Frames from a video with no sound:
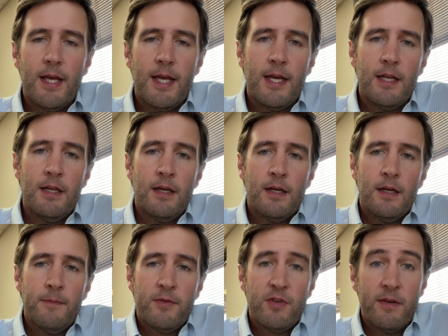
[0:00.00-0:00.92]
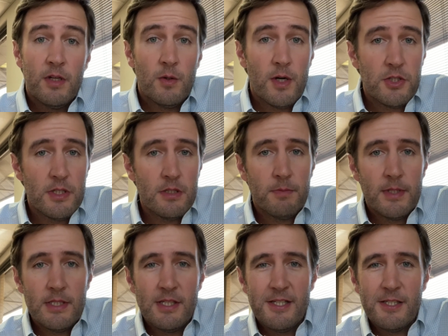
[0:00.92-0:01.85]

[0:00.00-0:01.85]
And if you have any questions, please let us